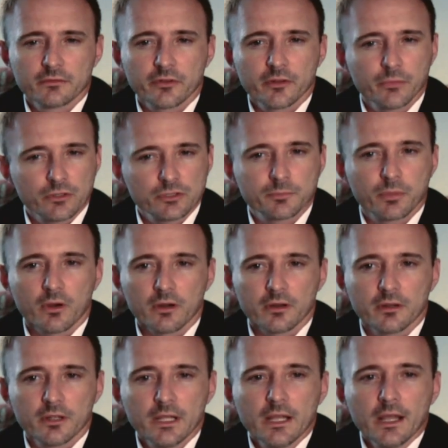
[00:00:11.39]
For the most
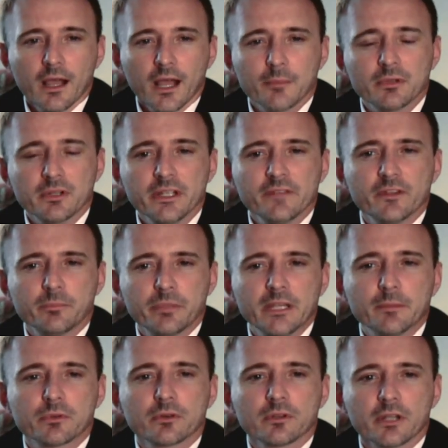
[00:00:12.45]
part, I believe that
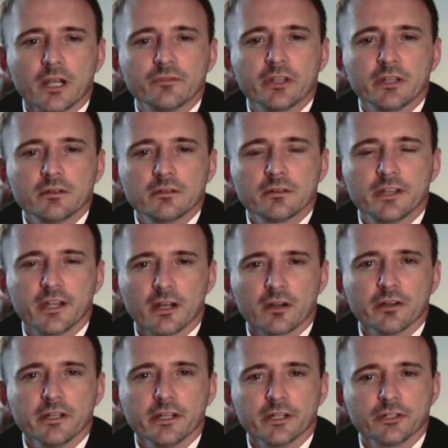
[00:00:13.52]
people are loving,
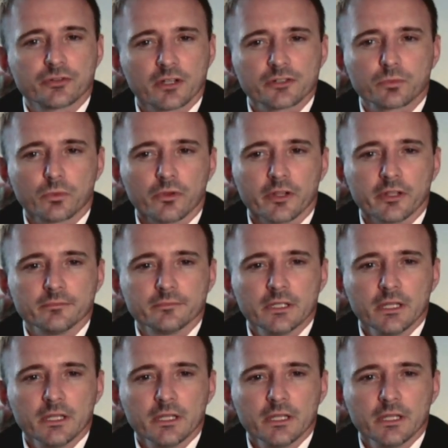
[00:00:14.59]
caring, and trustworthy.